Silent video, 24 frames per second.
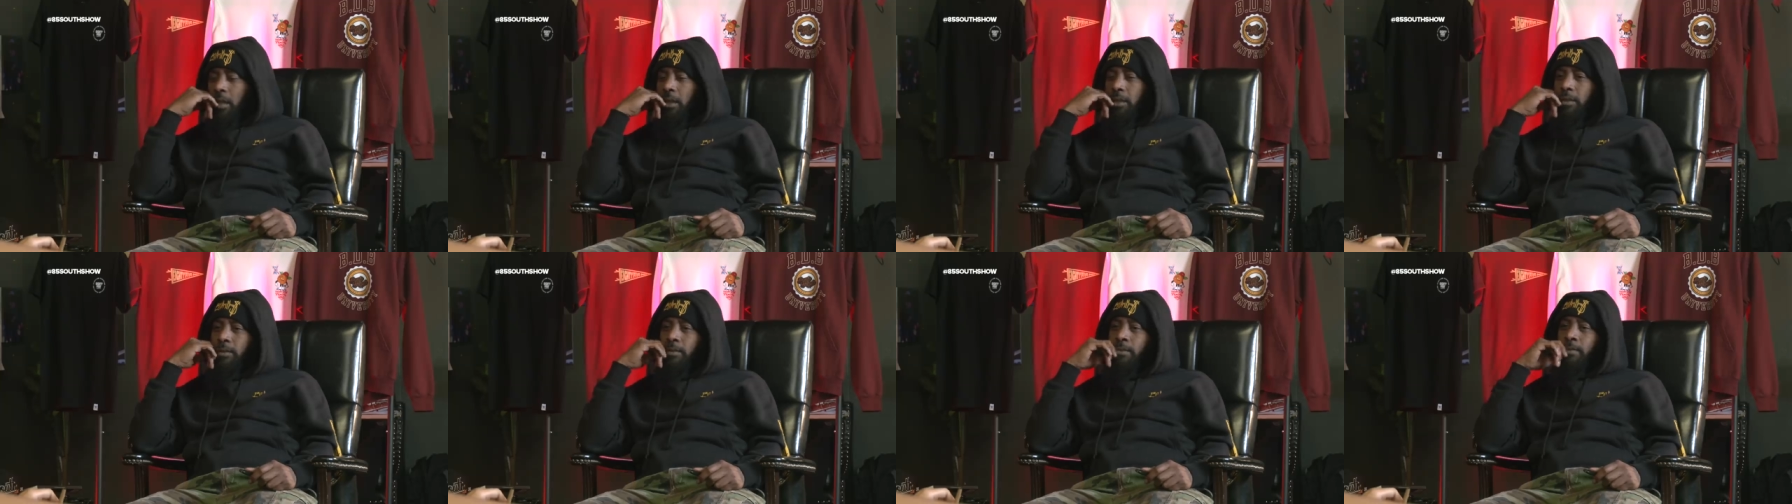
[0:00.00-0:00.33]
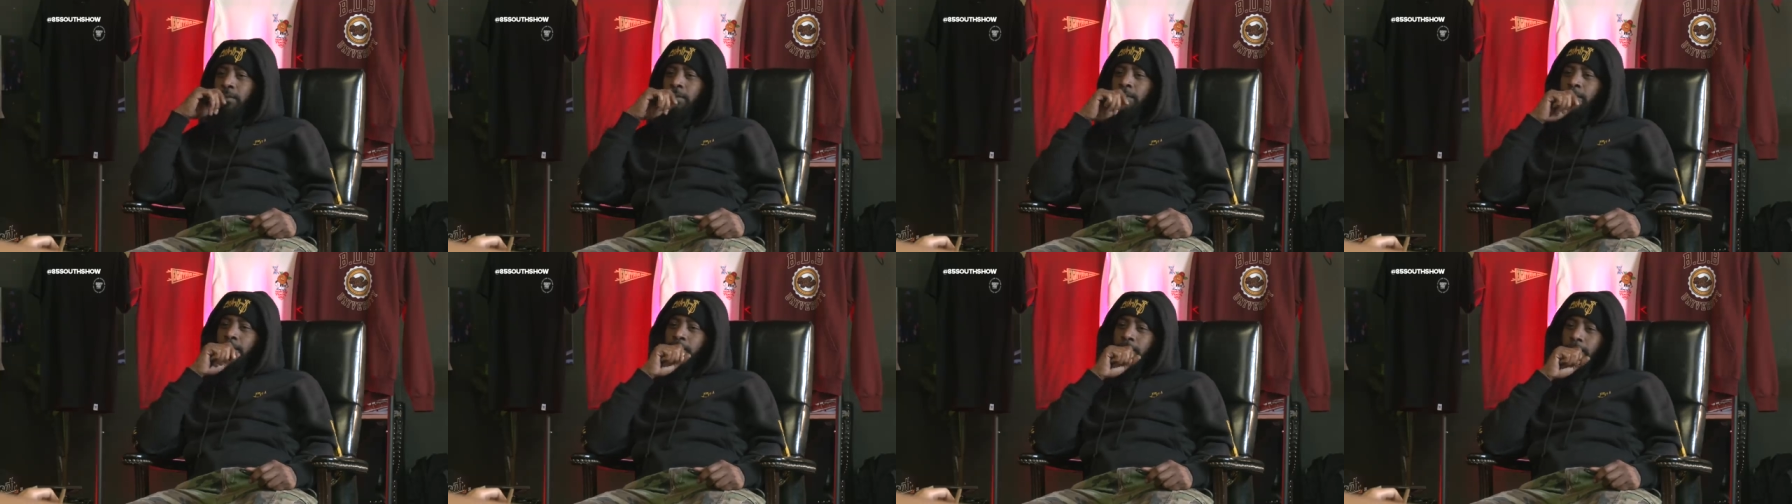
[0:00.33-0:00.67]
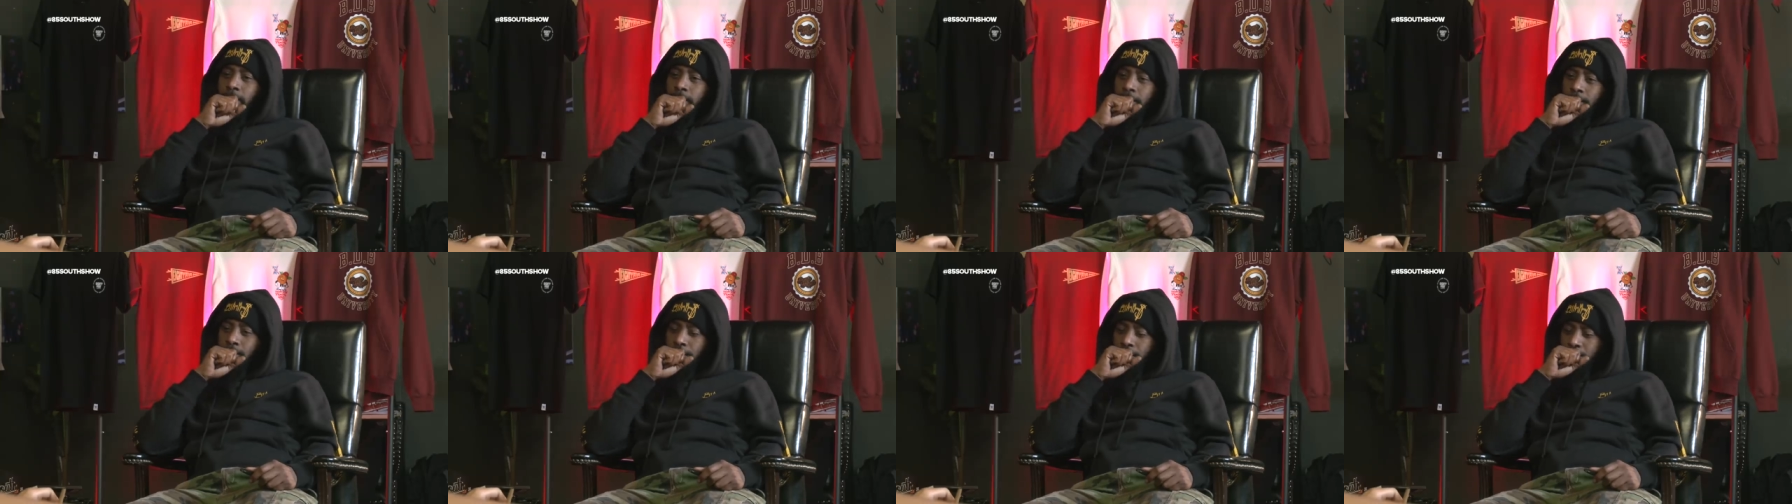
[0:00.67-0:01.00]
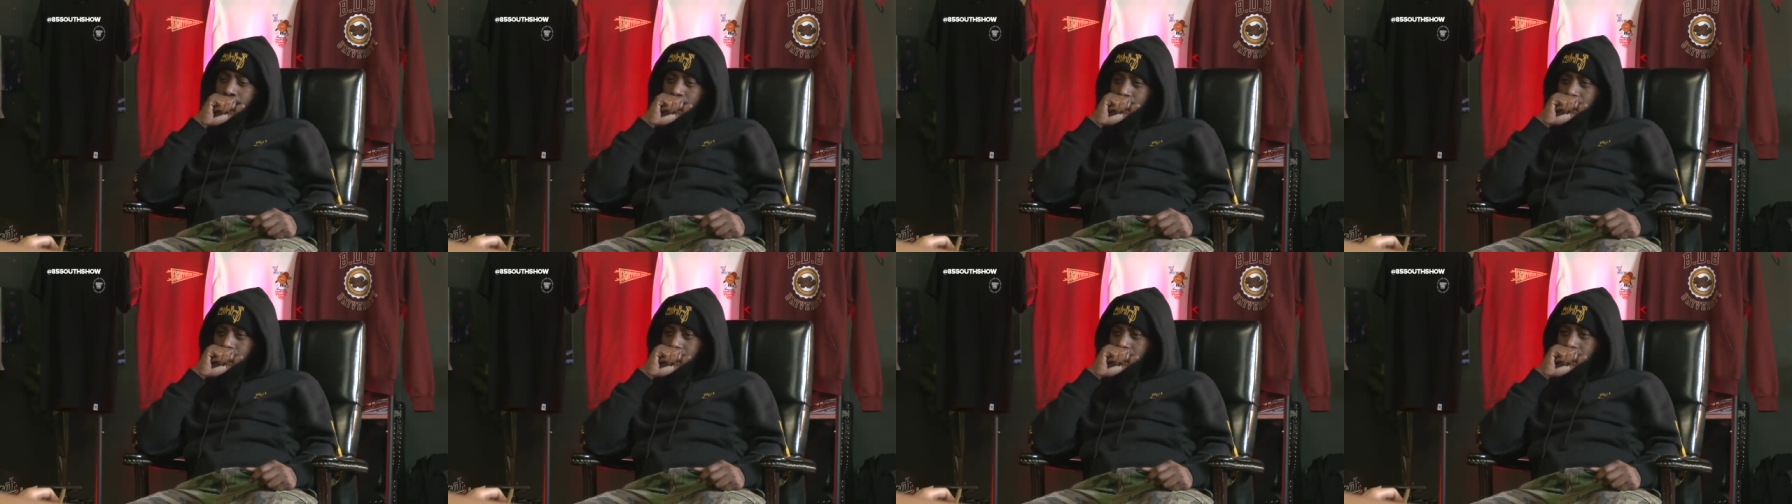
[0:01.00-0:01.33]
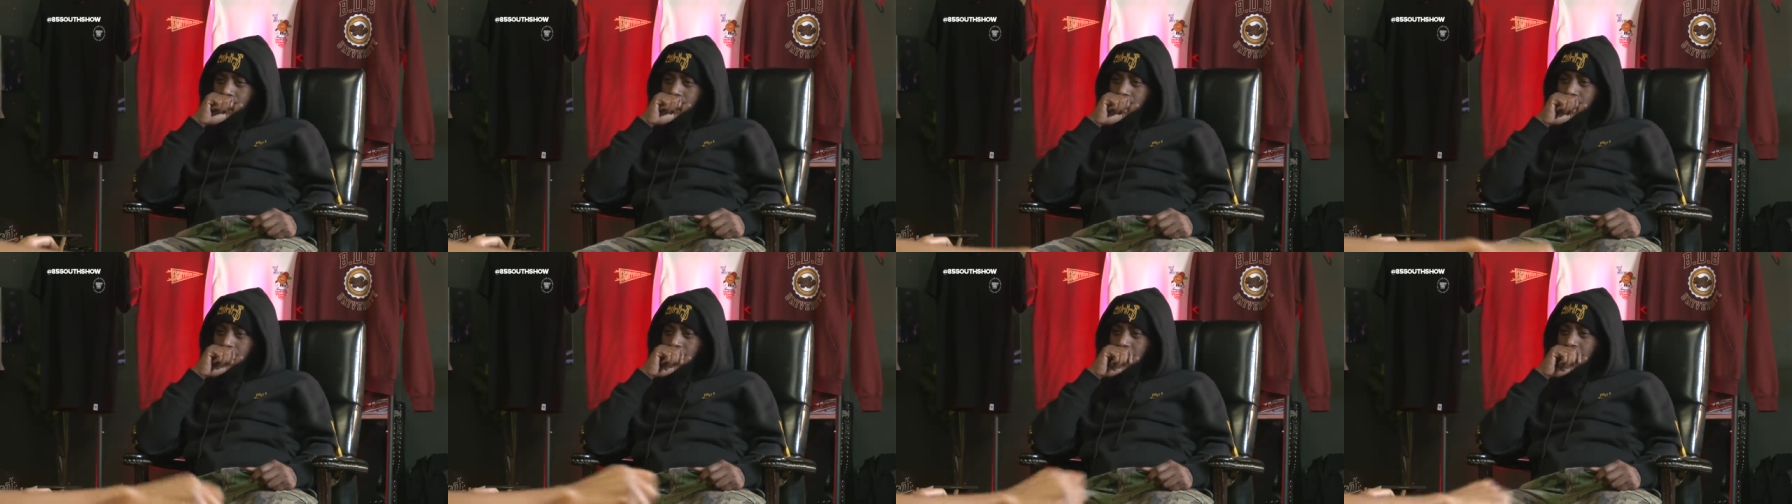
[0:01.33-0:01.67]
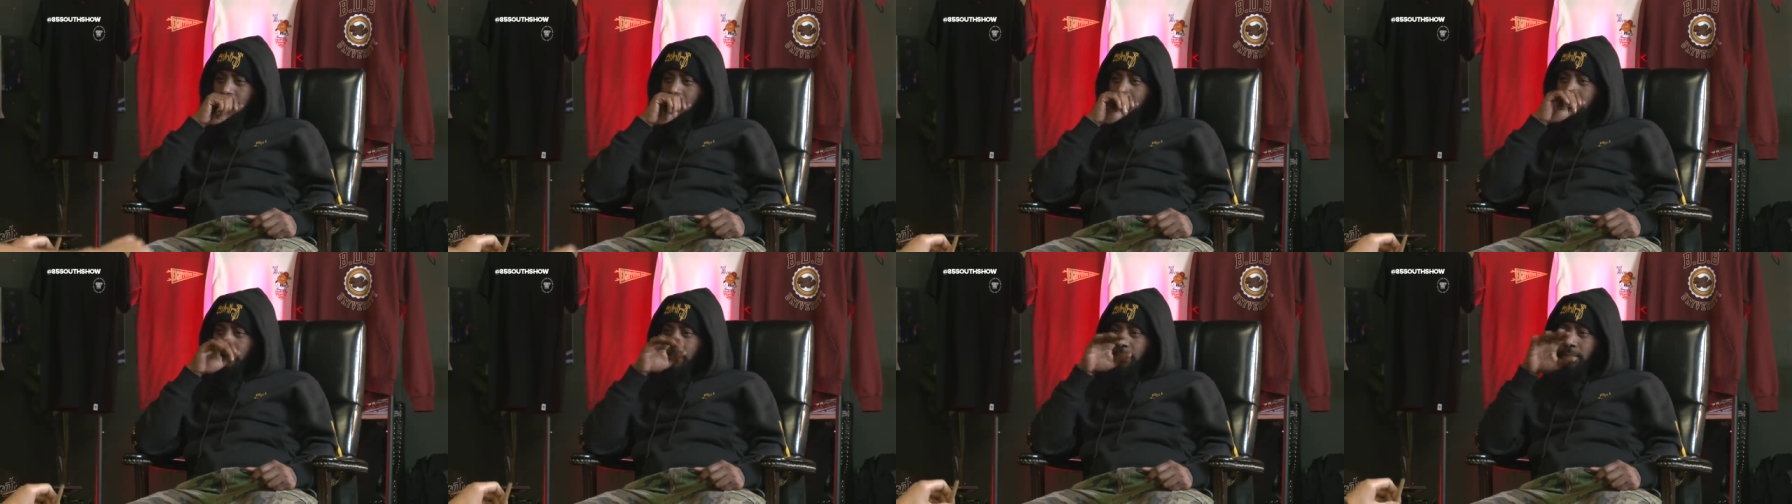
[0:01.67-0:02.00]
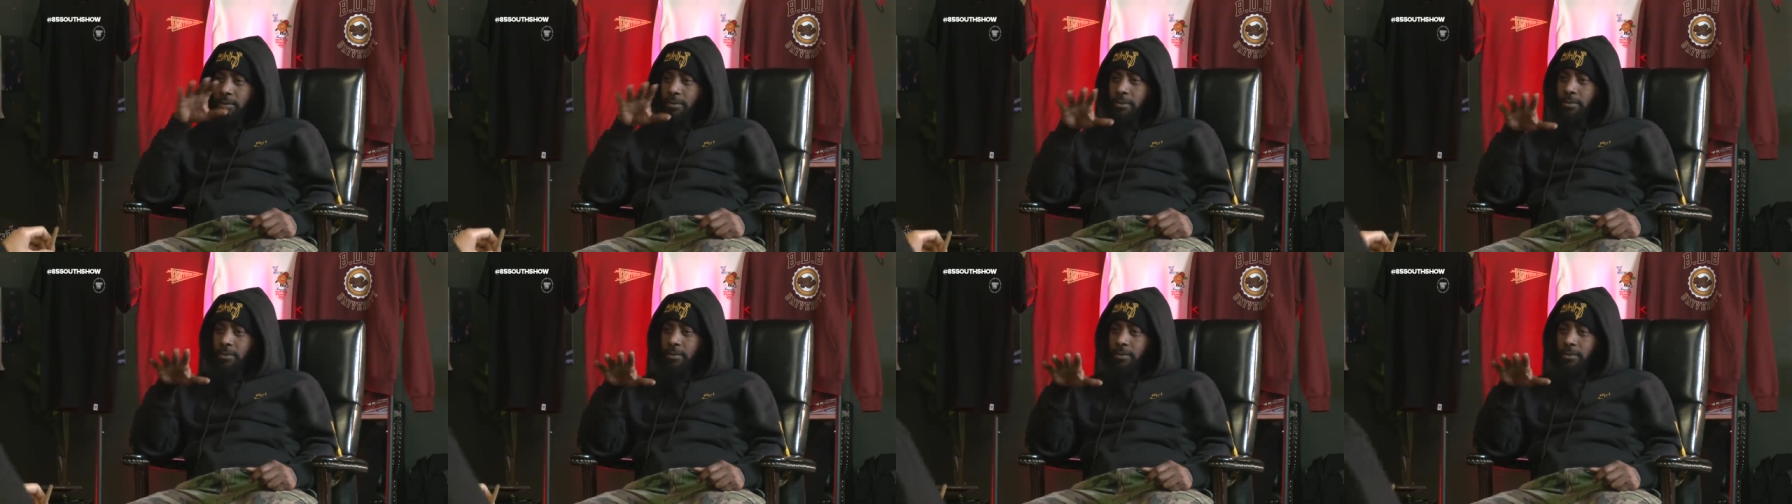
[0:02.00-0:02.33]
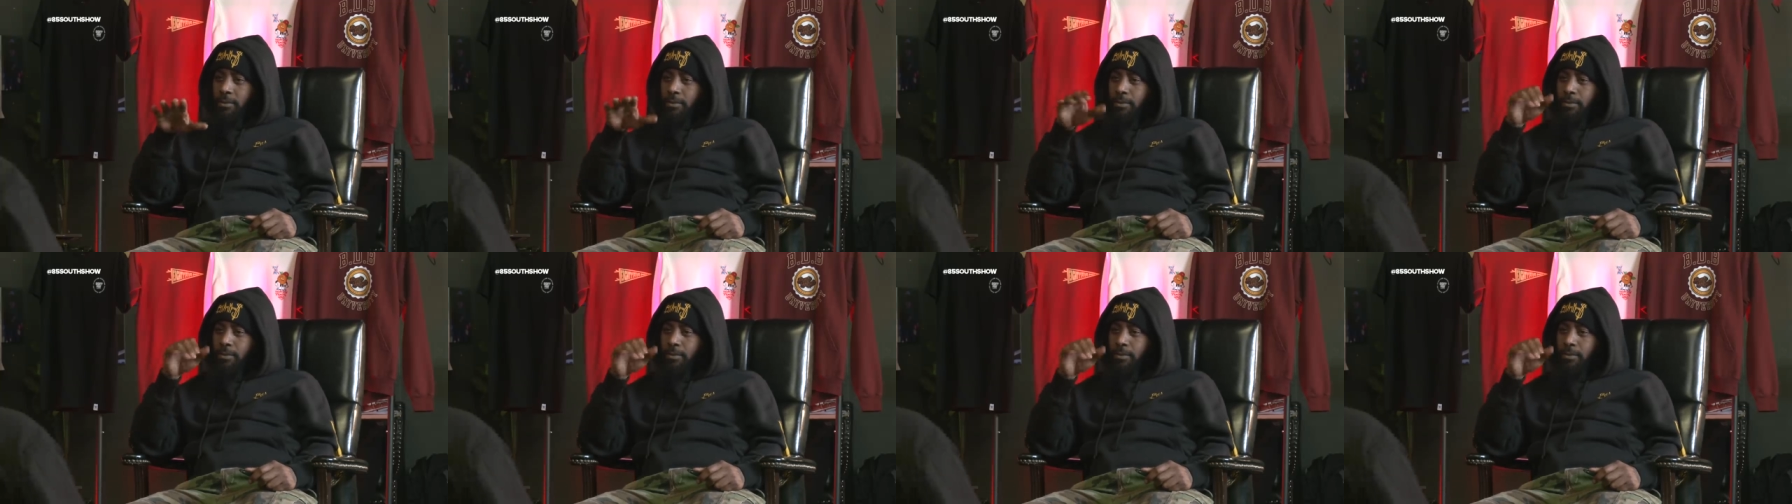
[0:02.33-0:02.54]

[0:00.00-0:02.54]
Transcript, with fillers: Mm. Oh, the daddy.